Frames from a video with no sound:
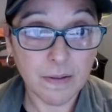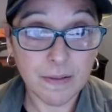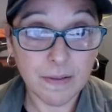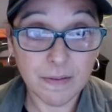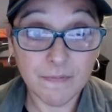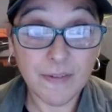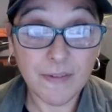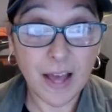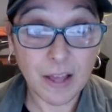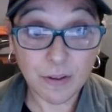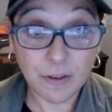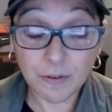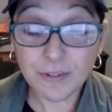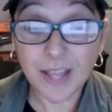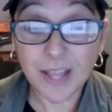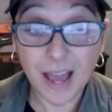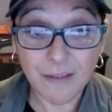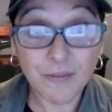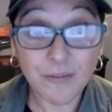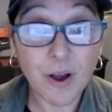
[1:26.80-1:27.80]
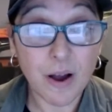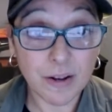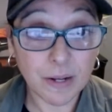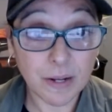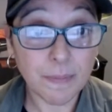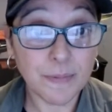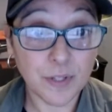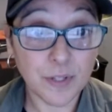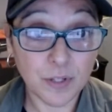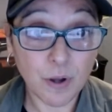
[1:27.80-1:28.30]
Values have gone
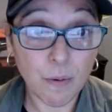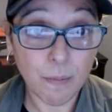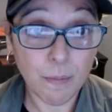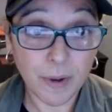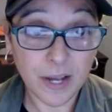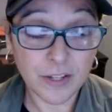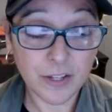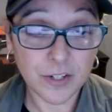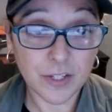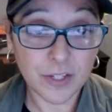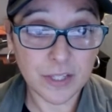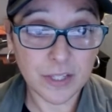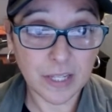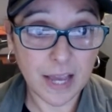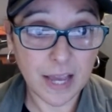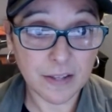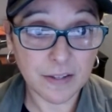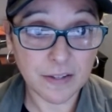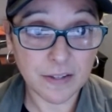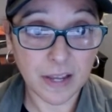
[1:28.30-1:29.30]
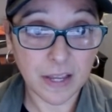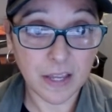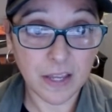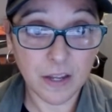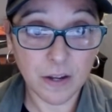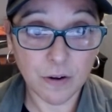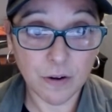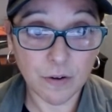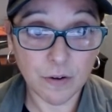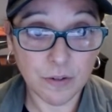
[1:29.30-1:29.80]
up so much in the last
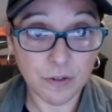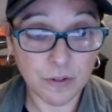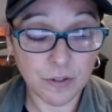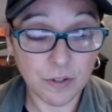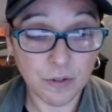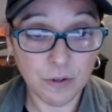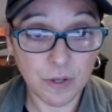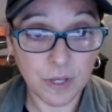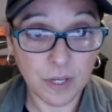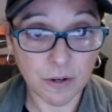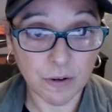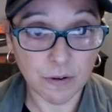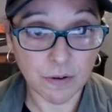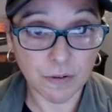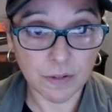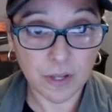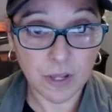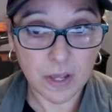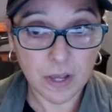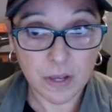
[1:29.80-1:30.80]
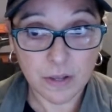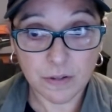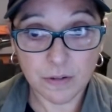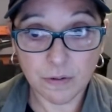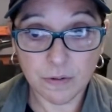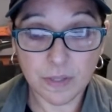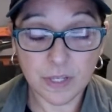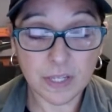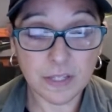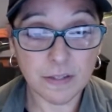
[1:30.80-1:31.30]
year to 2 years.
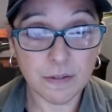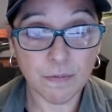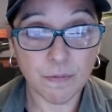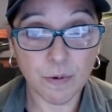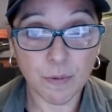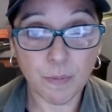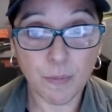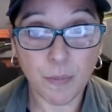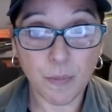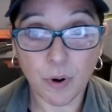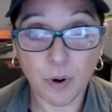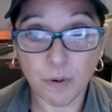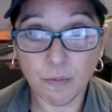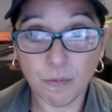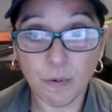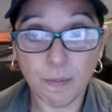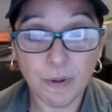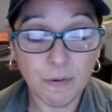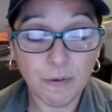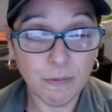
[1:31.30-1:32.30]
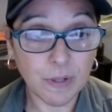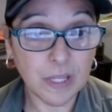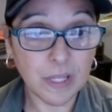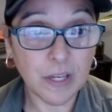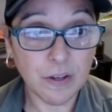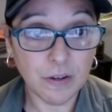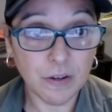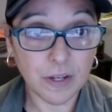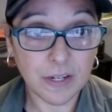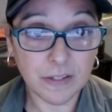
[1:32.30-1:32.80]
So this report will be really
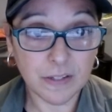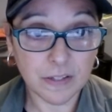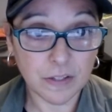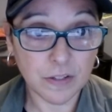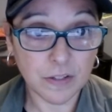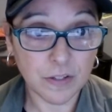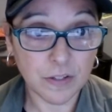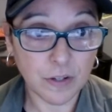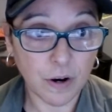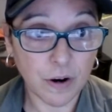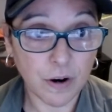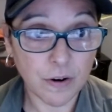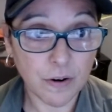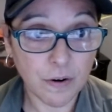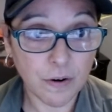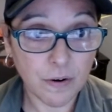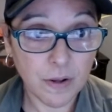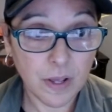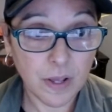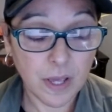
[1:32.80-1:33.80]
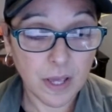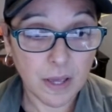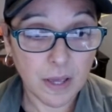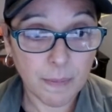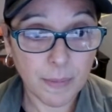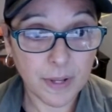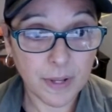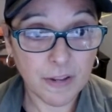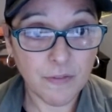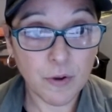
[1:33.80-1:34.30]
good as a starter.
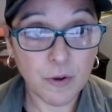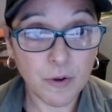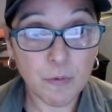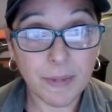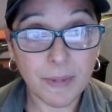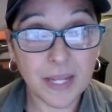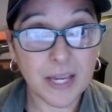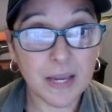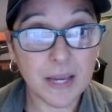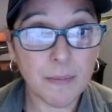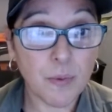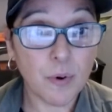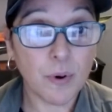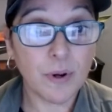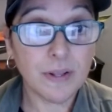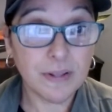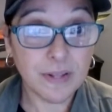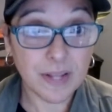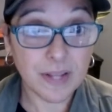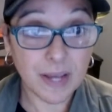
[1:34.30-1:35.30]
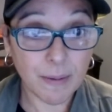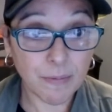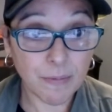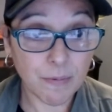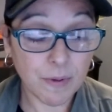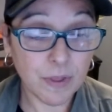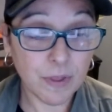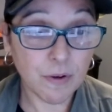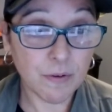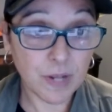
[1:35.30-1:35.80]
But if you want me to get more in depth
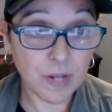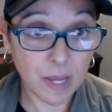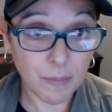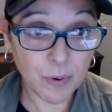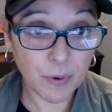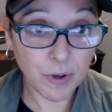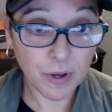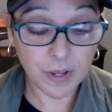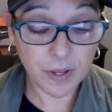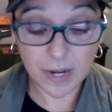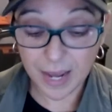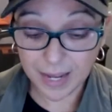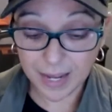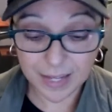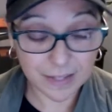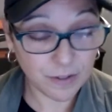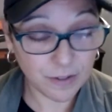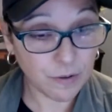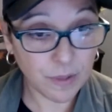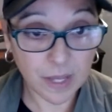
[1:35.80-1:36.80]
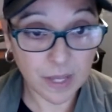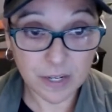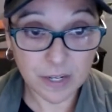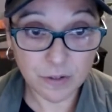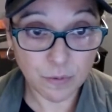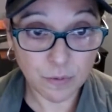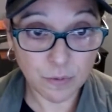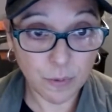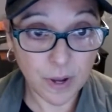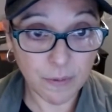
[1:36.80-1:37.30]
with your neighborhood, I can do that as
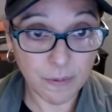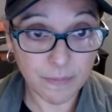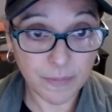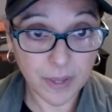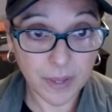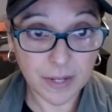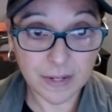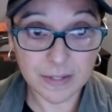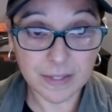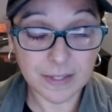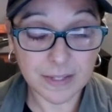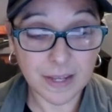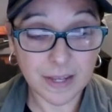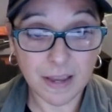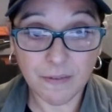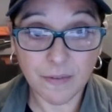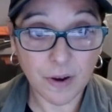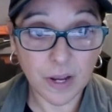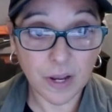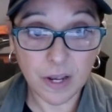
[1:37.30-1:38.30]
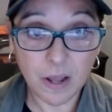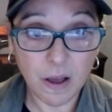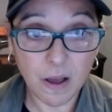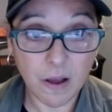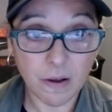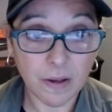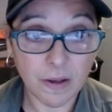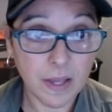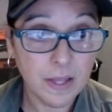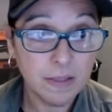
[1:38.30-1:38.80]
well. It doesn't take very
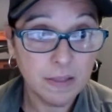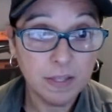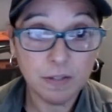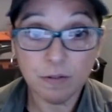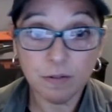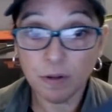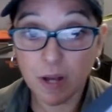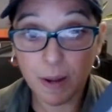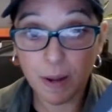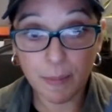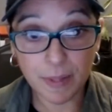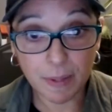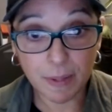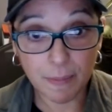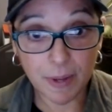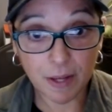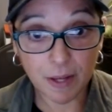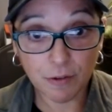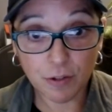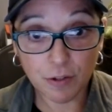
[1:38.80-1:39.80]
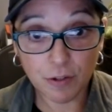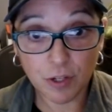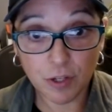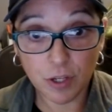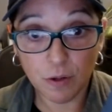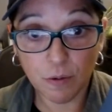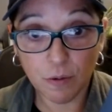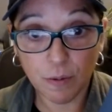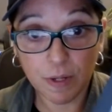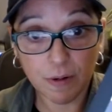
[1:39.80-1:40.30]
long. This will come in the mail to
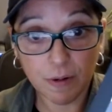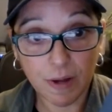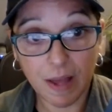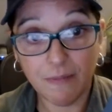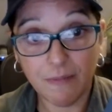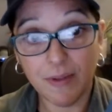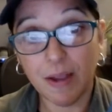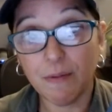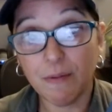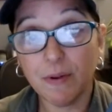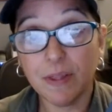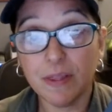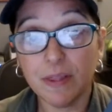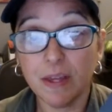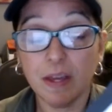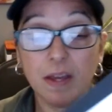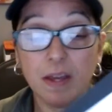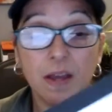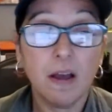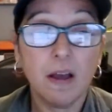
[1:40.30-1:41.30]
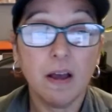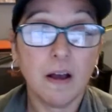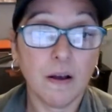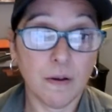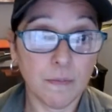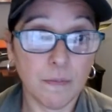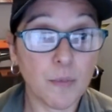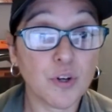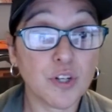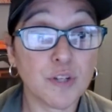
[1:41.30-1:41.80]
you. It'll have everything
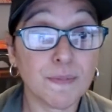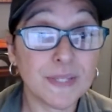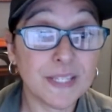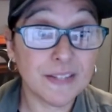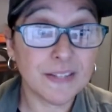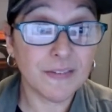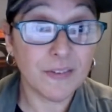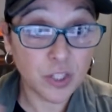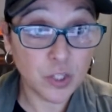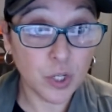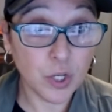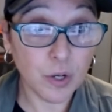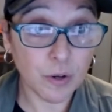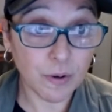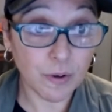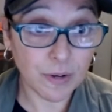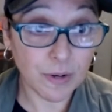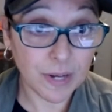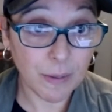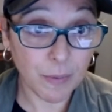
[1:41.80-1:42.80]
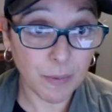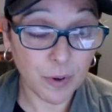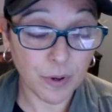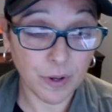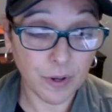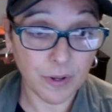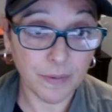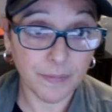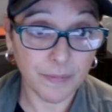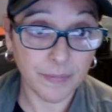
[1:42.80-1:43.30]
more specific to your
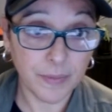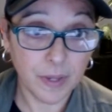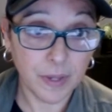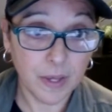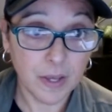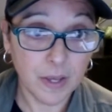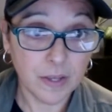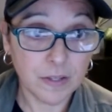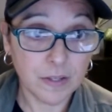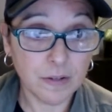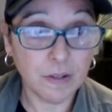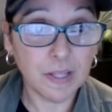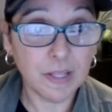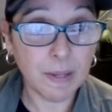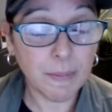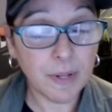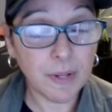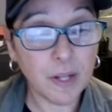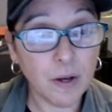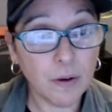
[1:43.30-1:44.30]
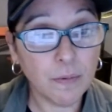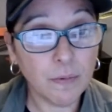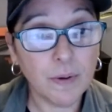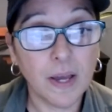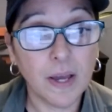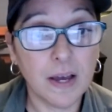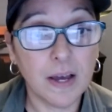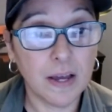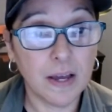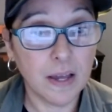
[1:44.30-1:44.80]
neighborhood. So let me know
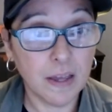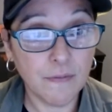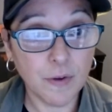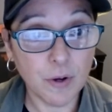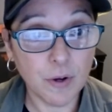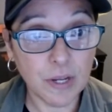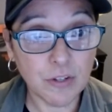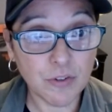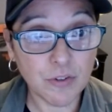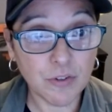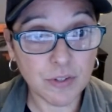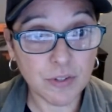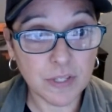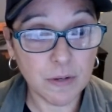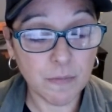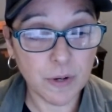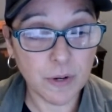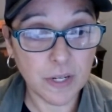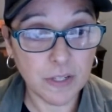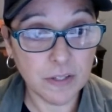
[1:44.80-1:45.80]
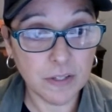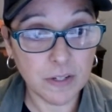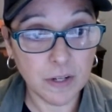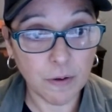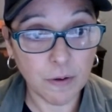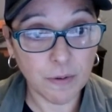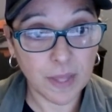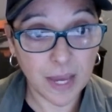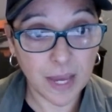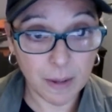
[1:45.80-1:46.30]
if you're interested in wanting to
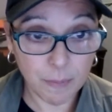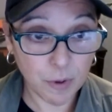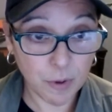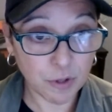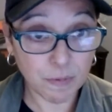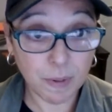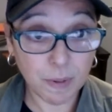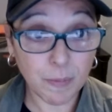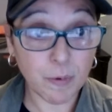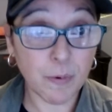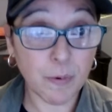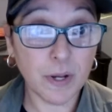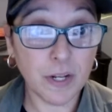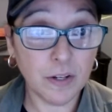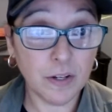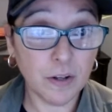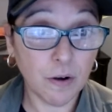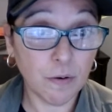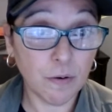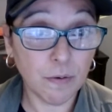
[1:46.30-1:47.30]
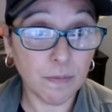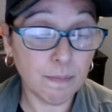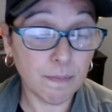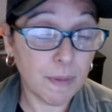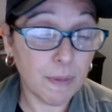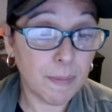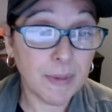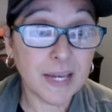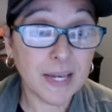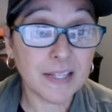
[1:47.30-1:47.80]
know that. Most people want to know,
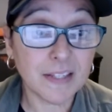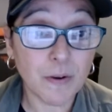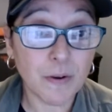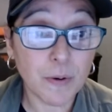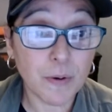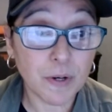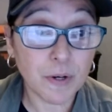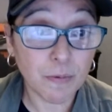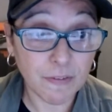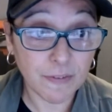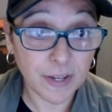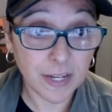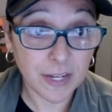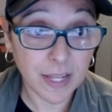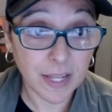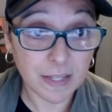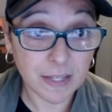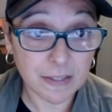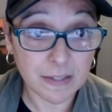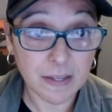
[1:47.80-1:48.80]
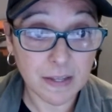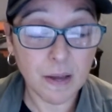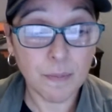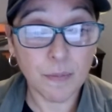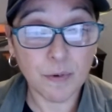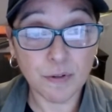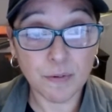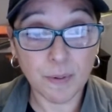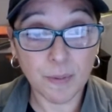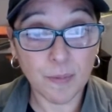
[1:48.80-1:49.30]
maybe because they want to refinance.
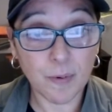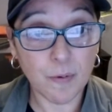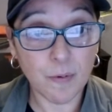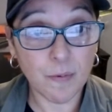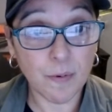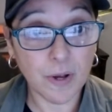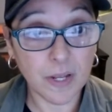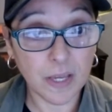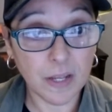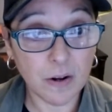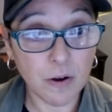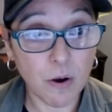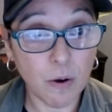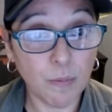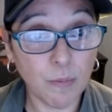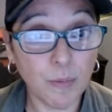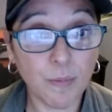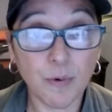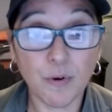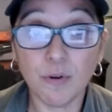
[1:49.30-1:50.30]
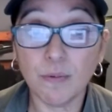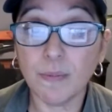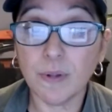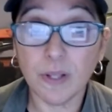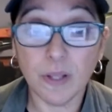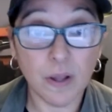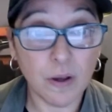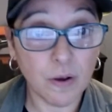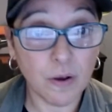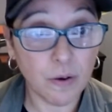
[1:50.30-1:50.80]
Most people want to get a home
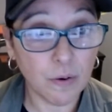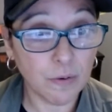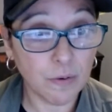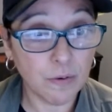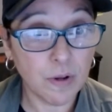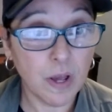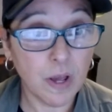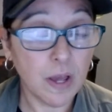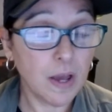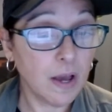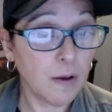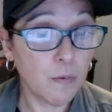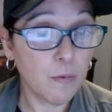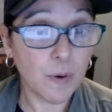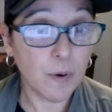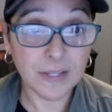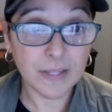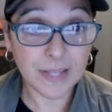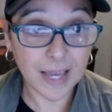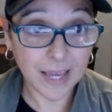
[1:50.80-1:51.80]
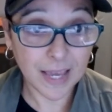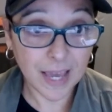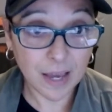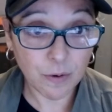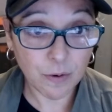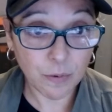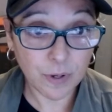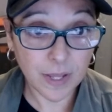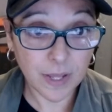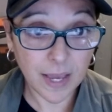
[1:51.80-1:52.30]
improvement loan, want to take
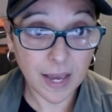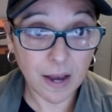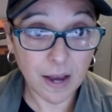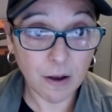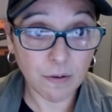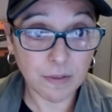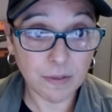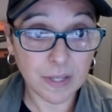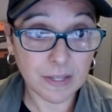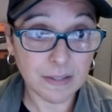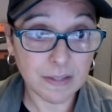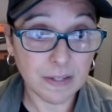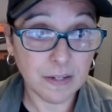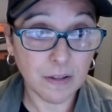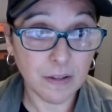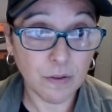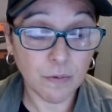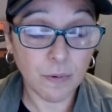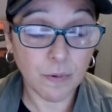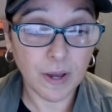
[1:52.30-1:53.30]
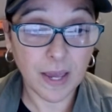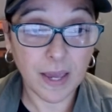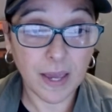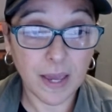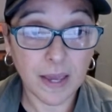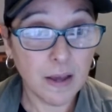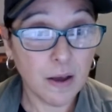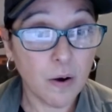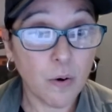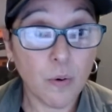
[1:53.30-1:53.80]
equity out. That's another
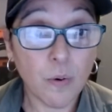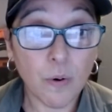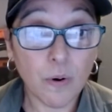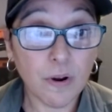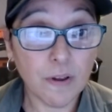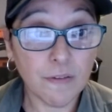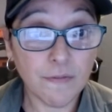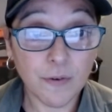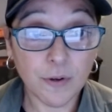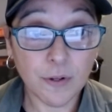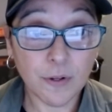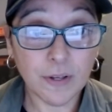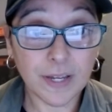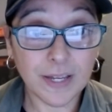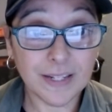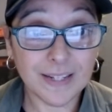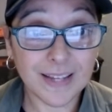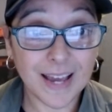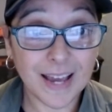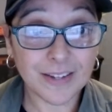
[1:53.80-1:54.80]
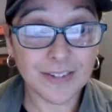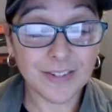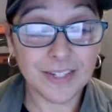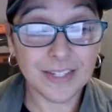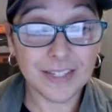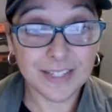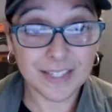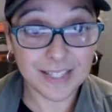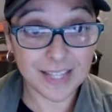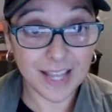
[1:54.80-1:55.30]
way. Or if you're looking to
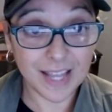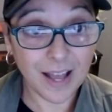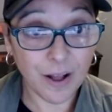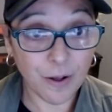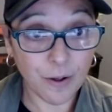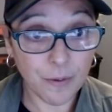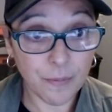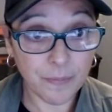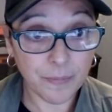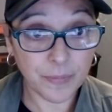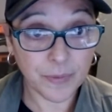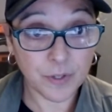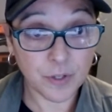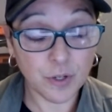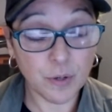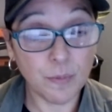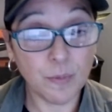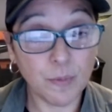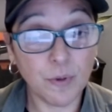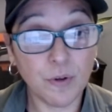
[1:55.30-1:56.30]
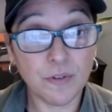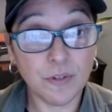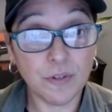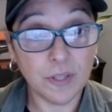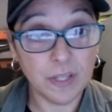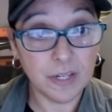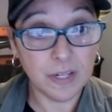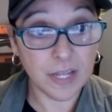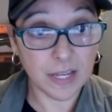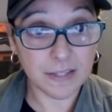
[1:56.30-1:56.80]
actually sell to move to
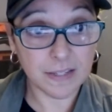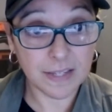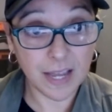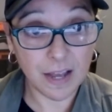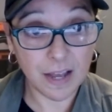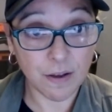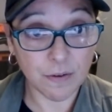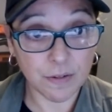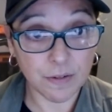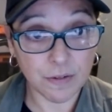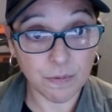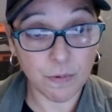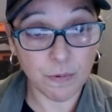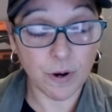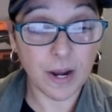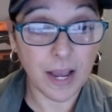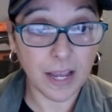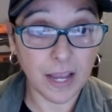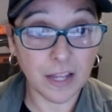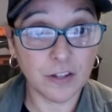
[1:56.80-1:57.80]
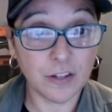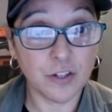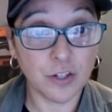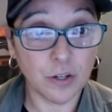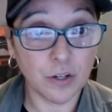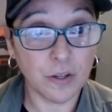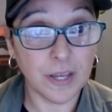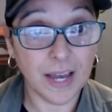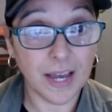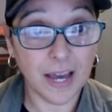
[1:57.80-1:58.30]
the next house, where I can show
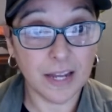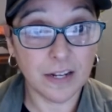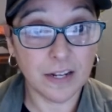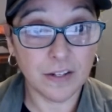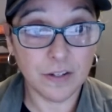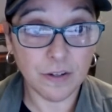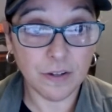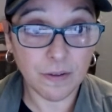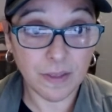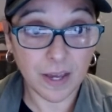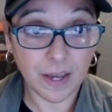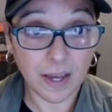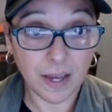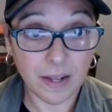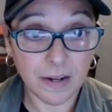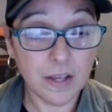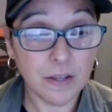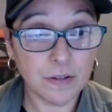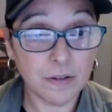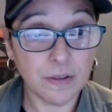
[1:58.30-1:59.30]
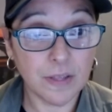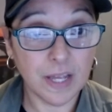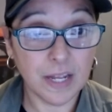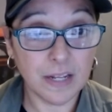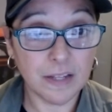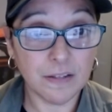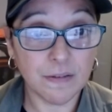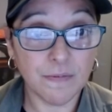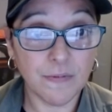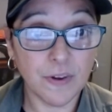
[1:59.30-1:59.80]
you how to do that so
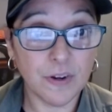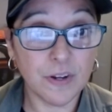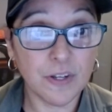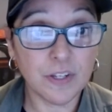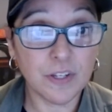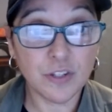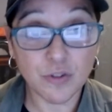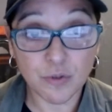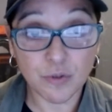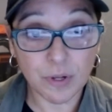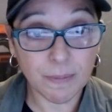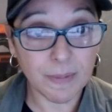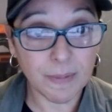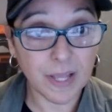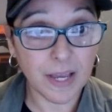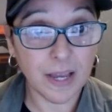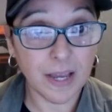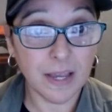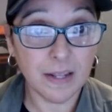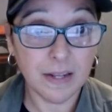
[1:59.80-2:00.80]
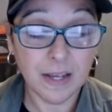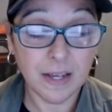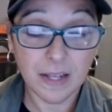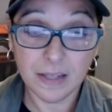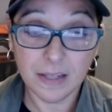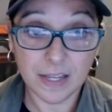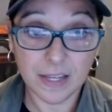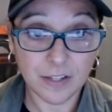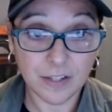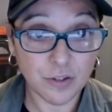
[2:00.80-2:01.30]
that it's very streamlined,
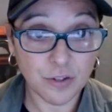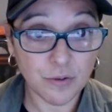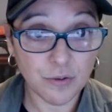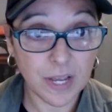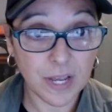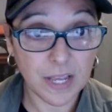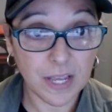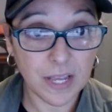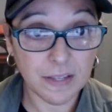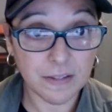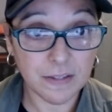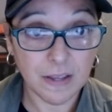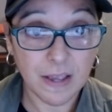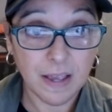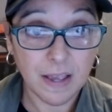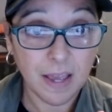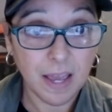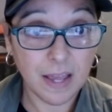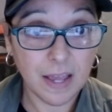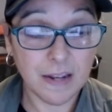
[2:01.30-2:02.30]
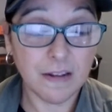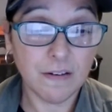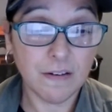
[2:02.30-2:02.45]
less stress. And then, of